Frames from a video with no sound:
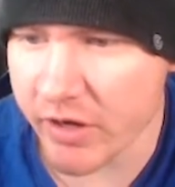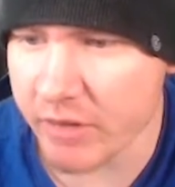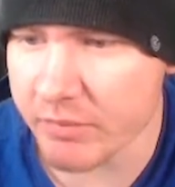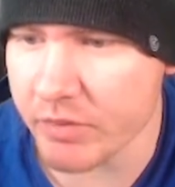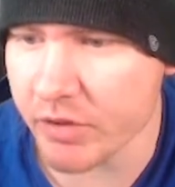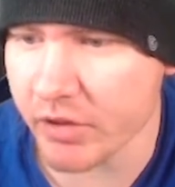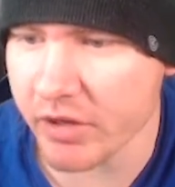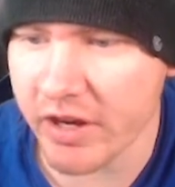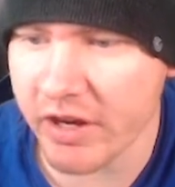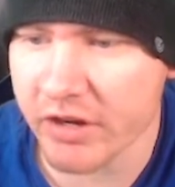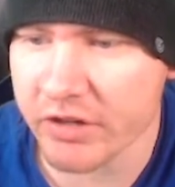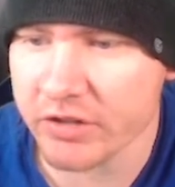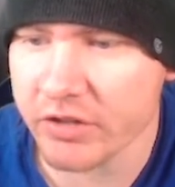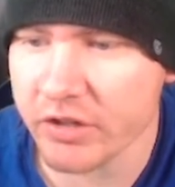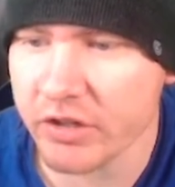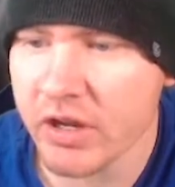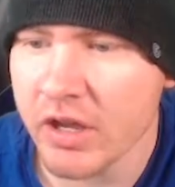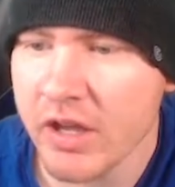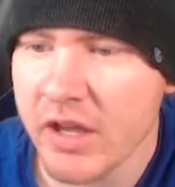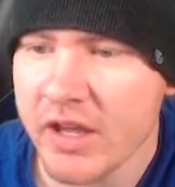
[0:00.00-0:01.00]
up your
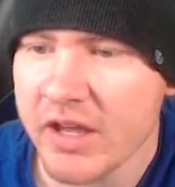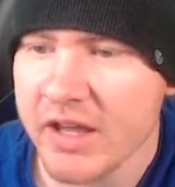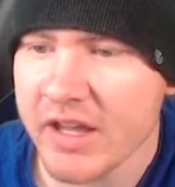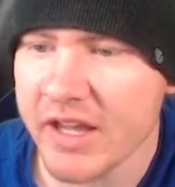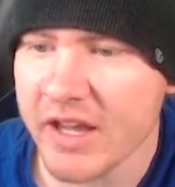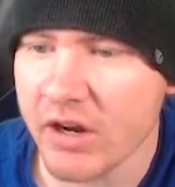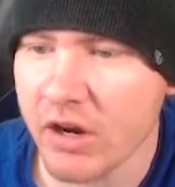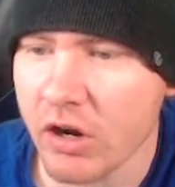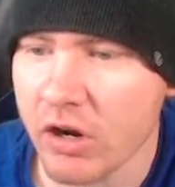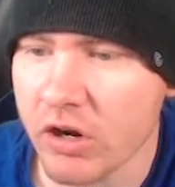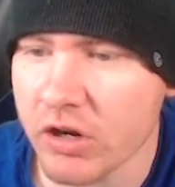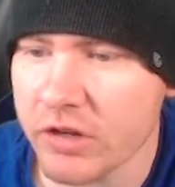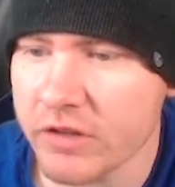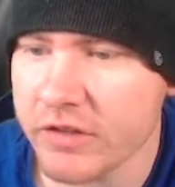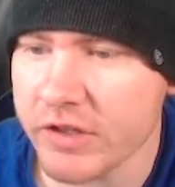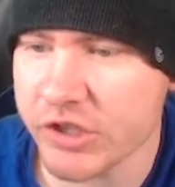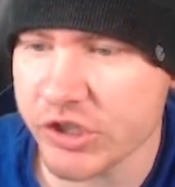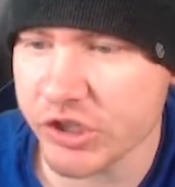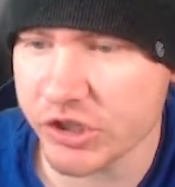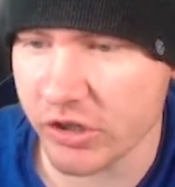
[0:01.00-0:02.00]
character are
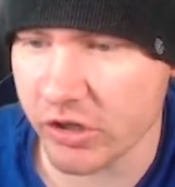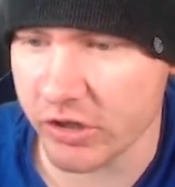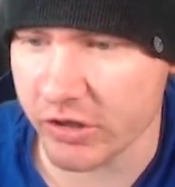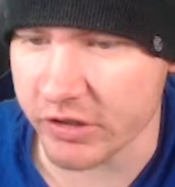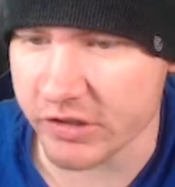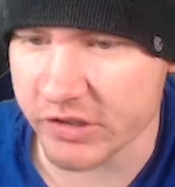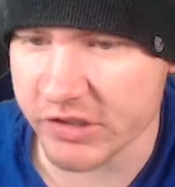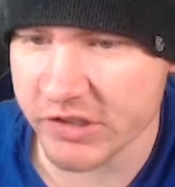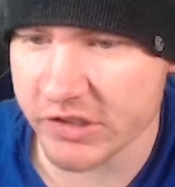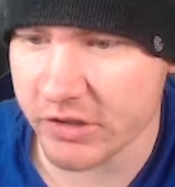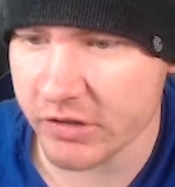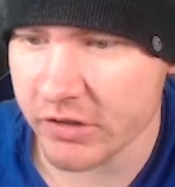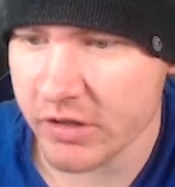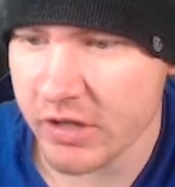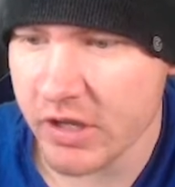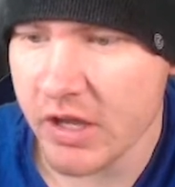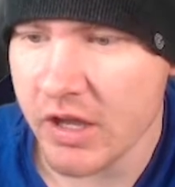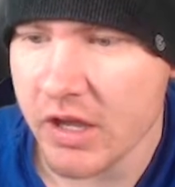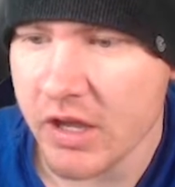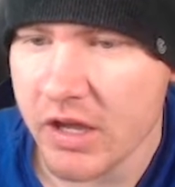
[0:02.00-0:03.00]
the shards.
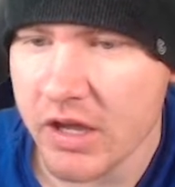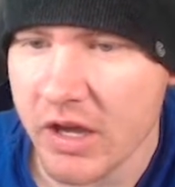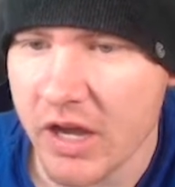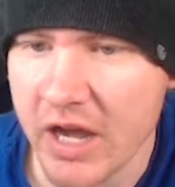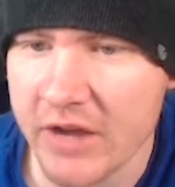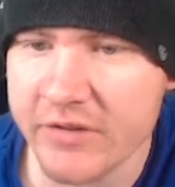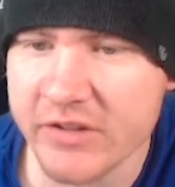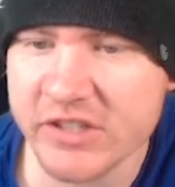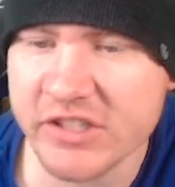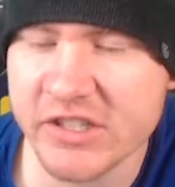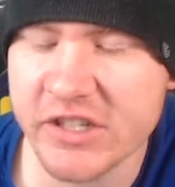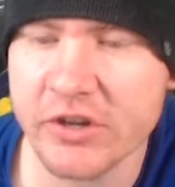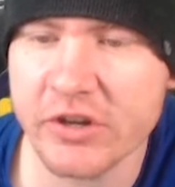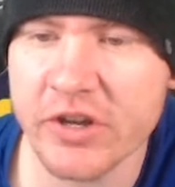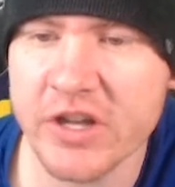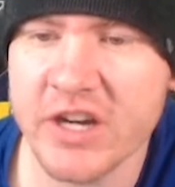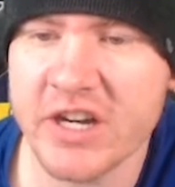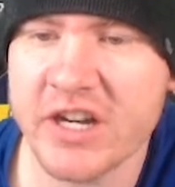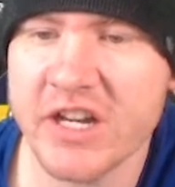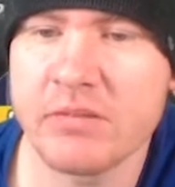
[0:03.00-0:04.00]
Obviously, you're
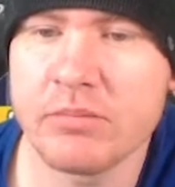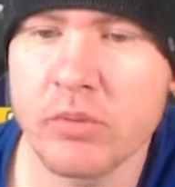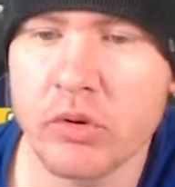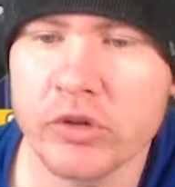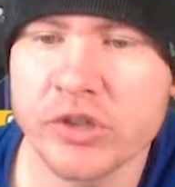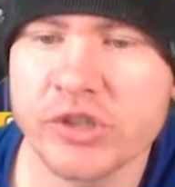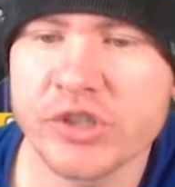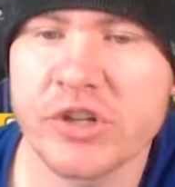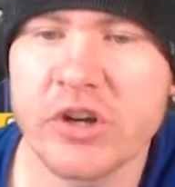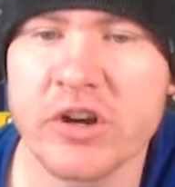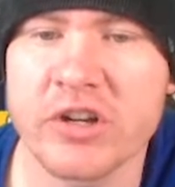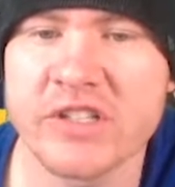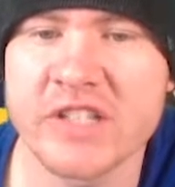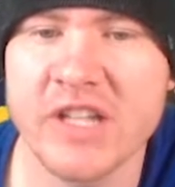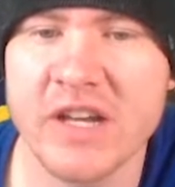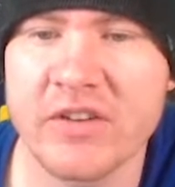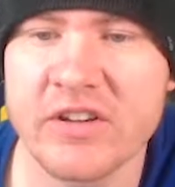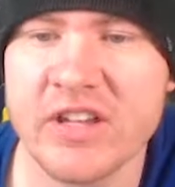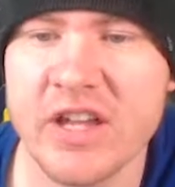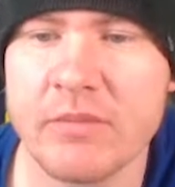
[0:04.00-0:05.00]
going to need more shards
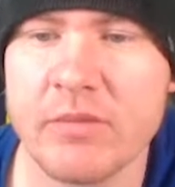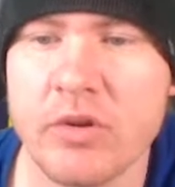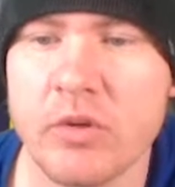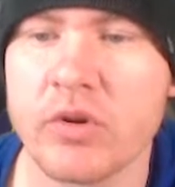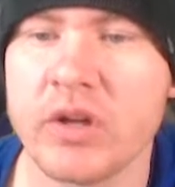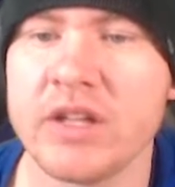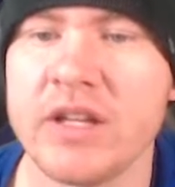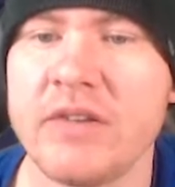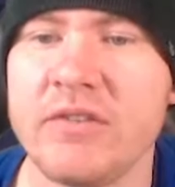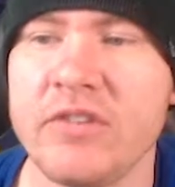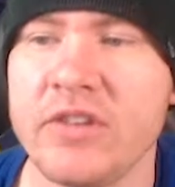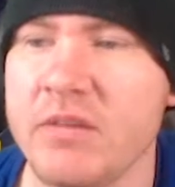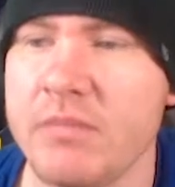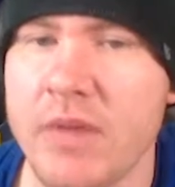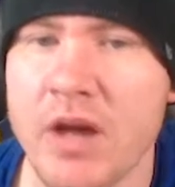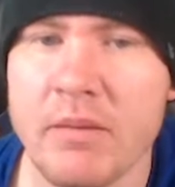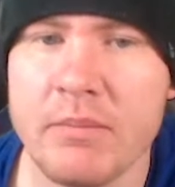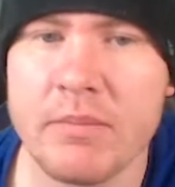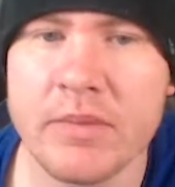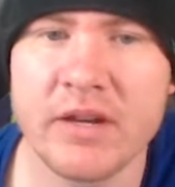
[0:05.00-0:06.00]
every time you want to level them
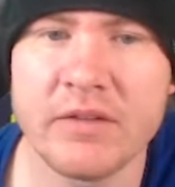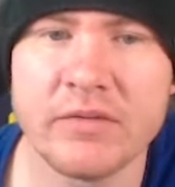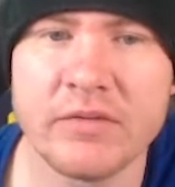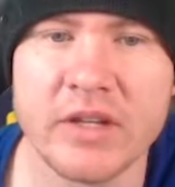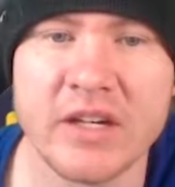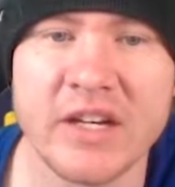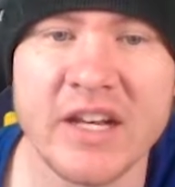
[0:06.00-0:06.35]
up, but if, an